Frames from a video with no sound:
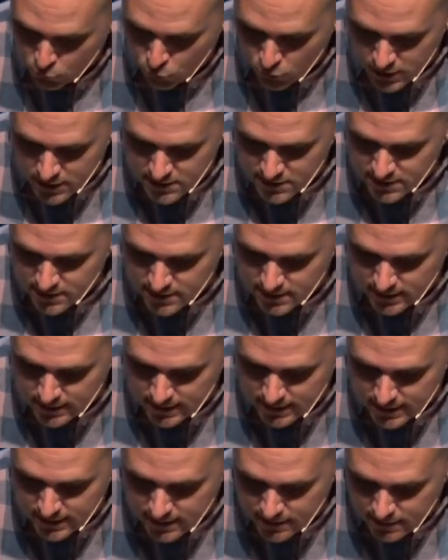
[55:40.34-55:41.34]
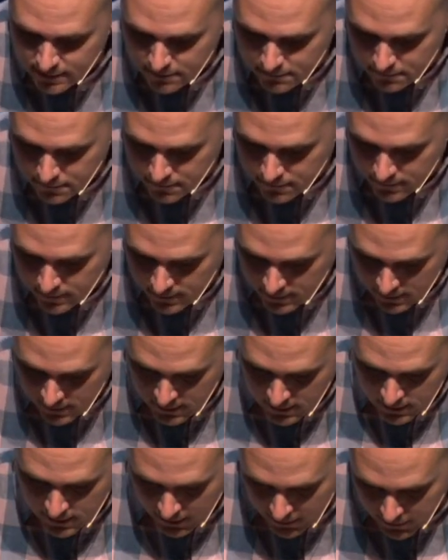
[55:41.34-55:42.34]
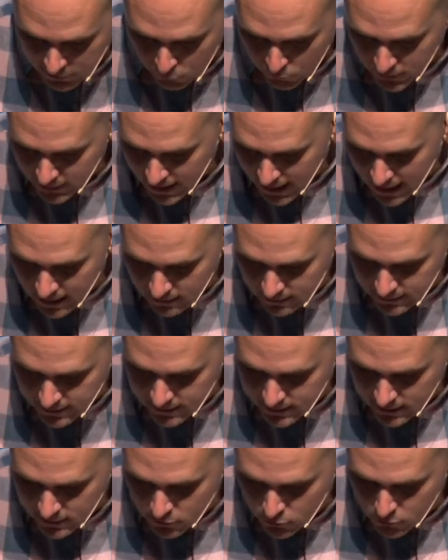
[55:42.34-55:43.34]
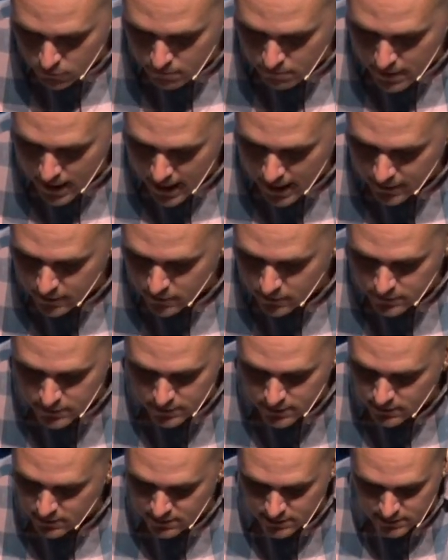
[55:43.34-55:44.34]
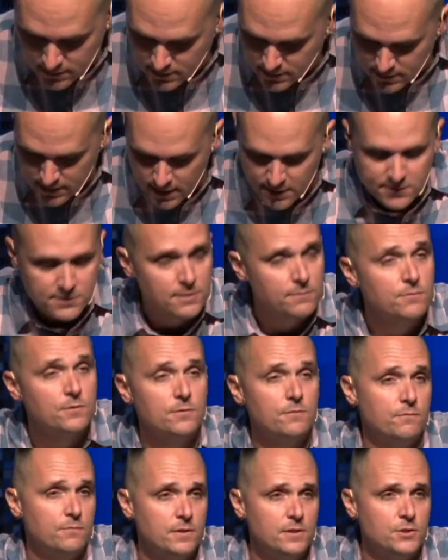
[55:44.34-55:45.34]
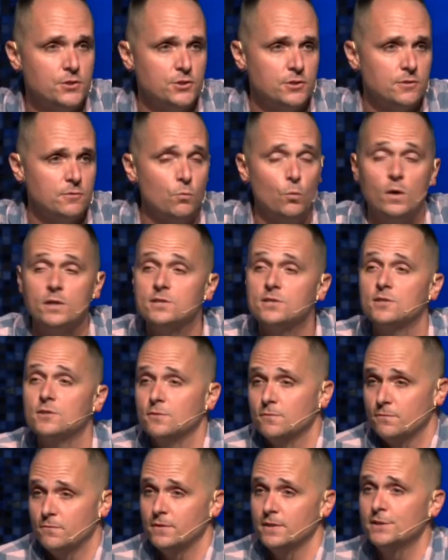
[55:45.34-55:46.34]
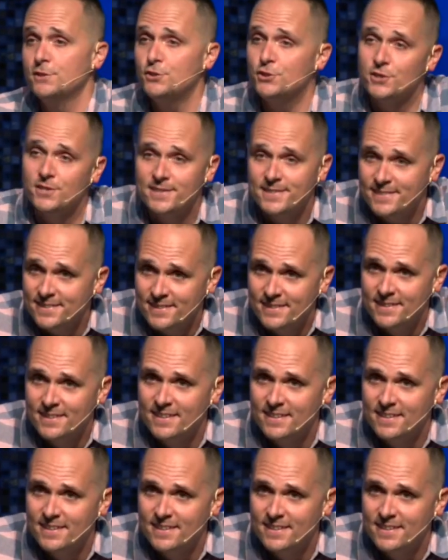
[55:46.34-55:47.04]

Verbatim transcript: reason to live, and the reality that you matter to the success of the vision. What's the vision?